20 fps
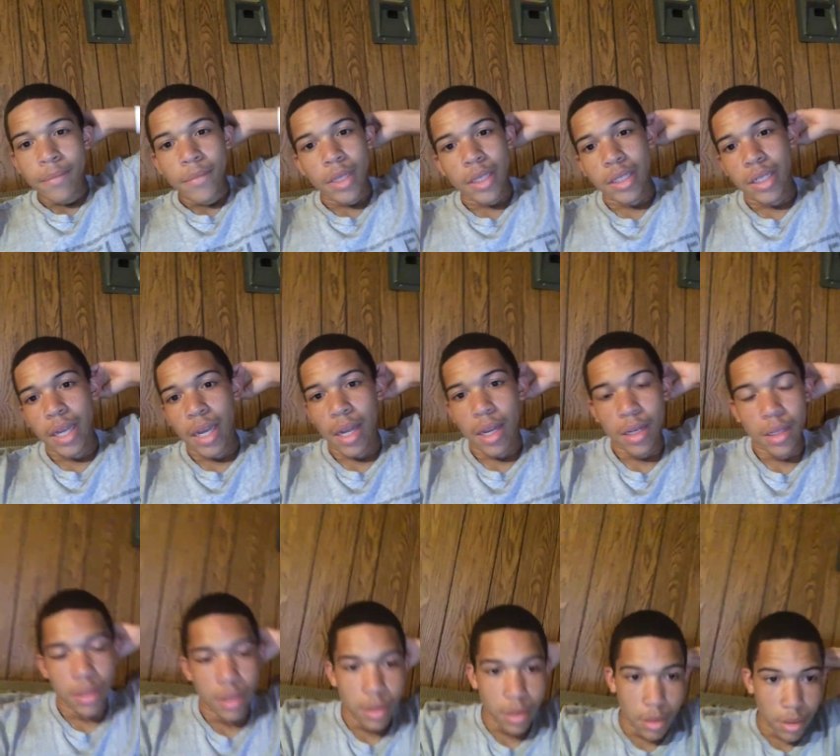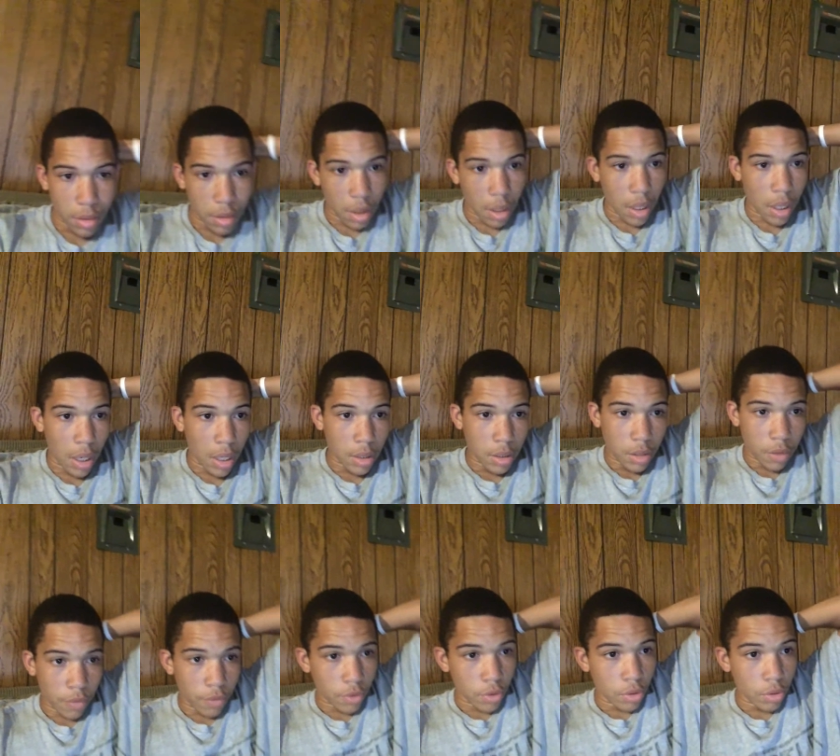because I got a lot of
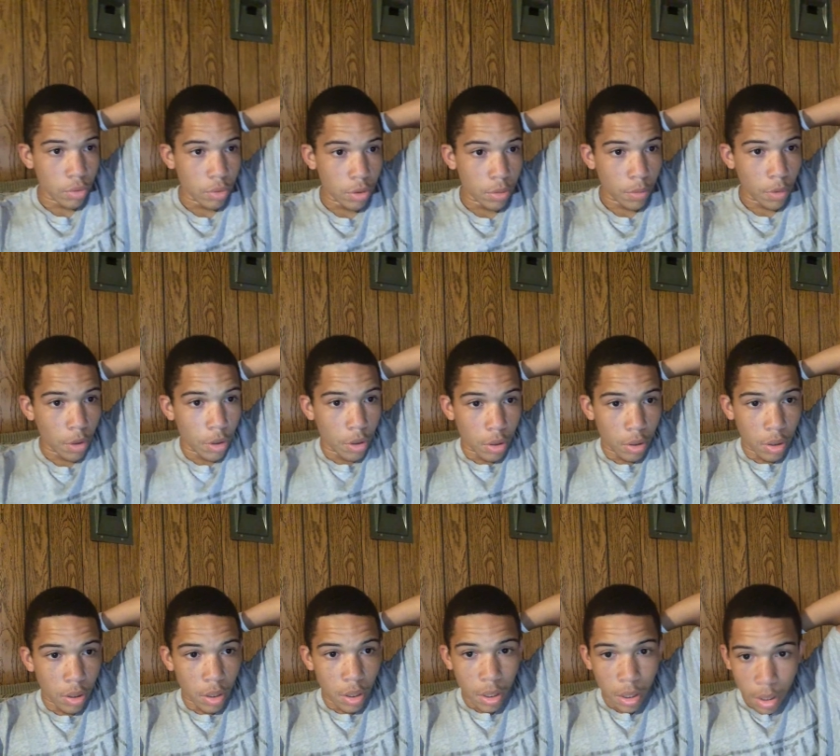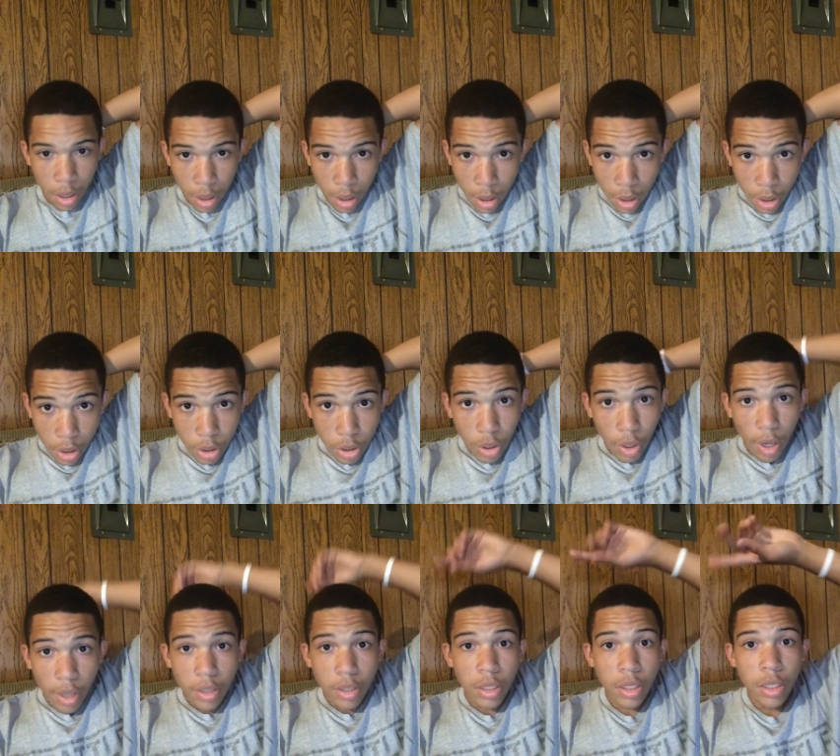stuff to do tomorrow. So
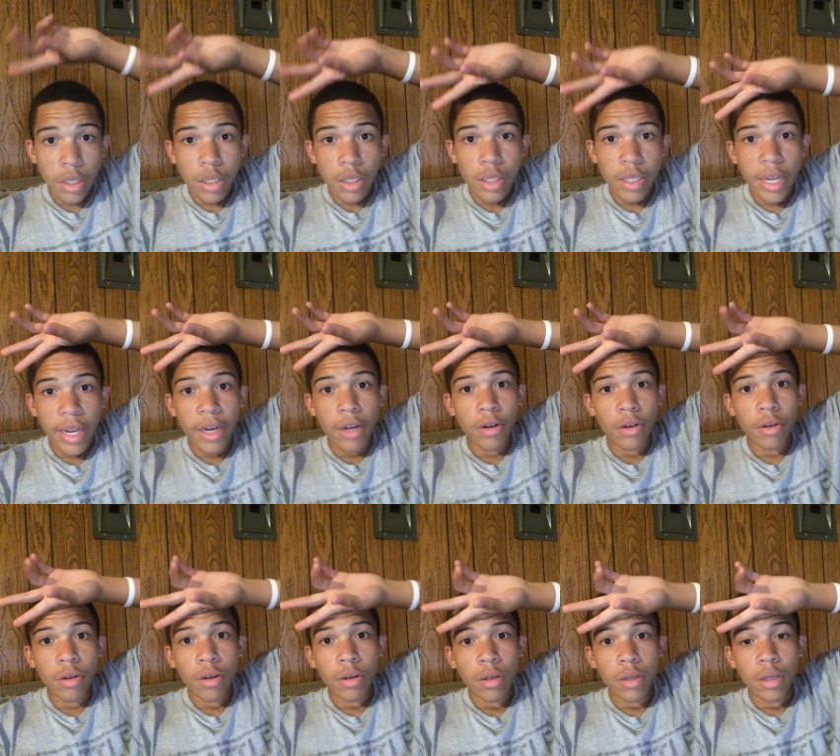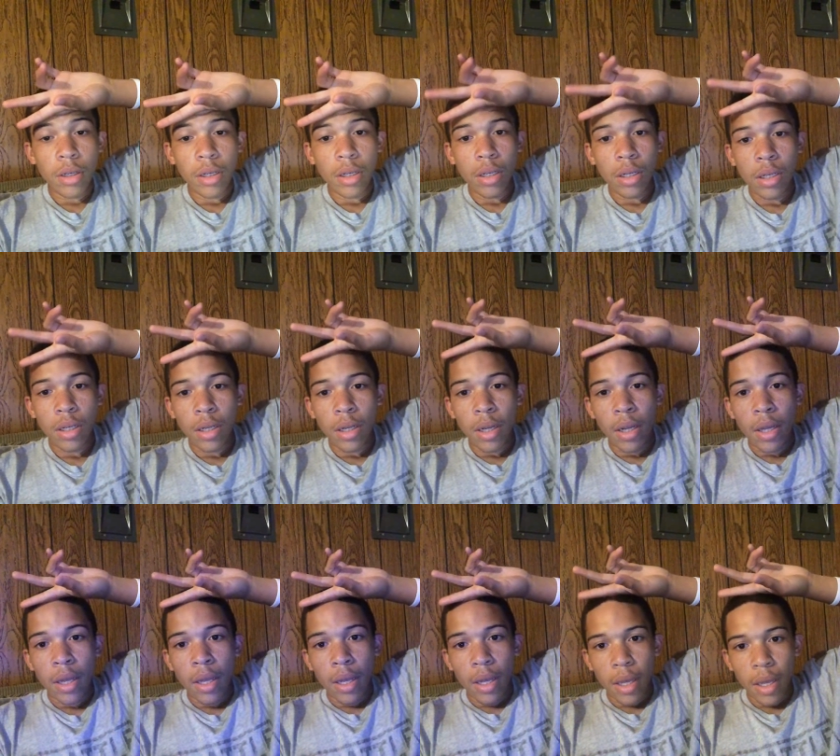I'll see you later.
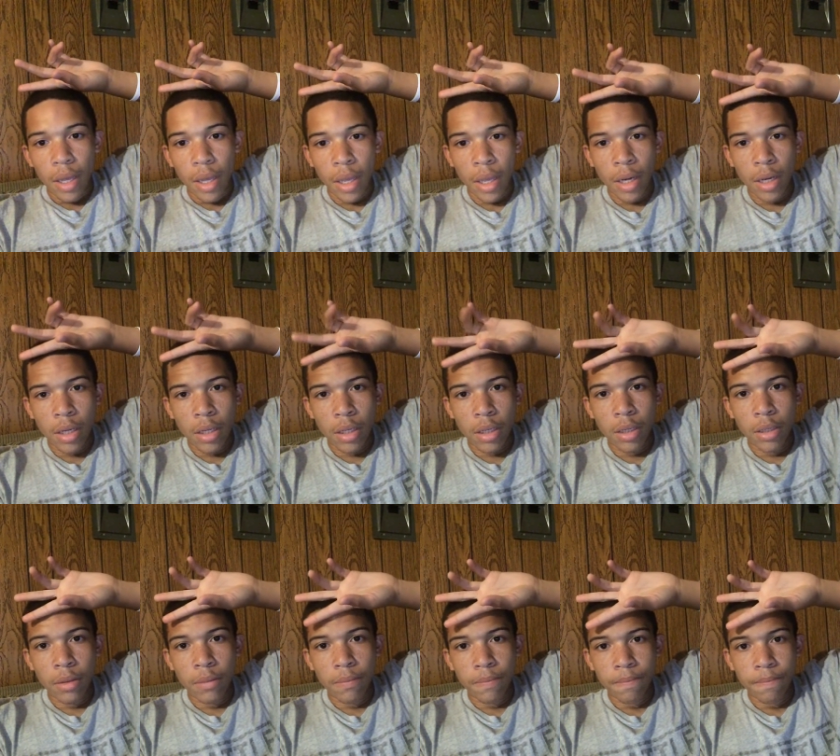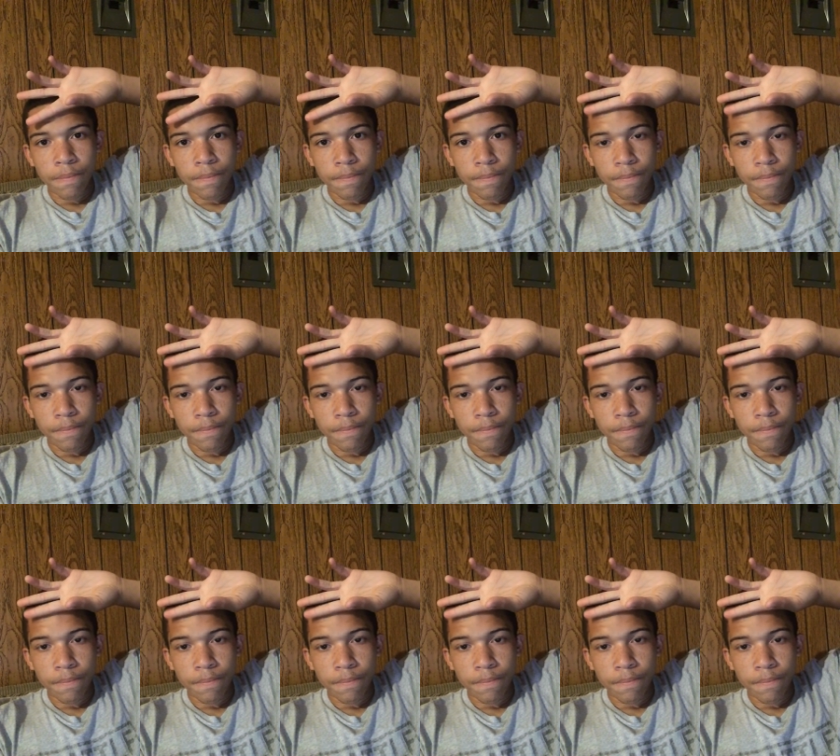And um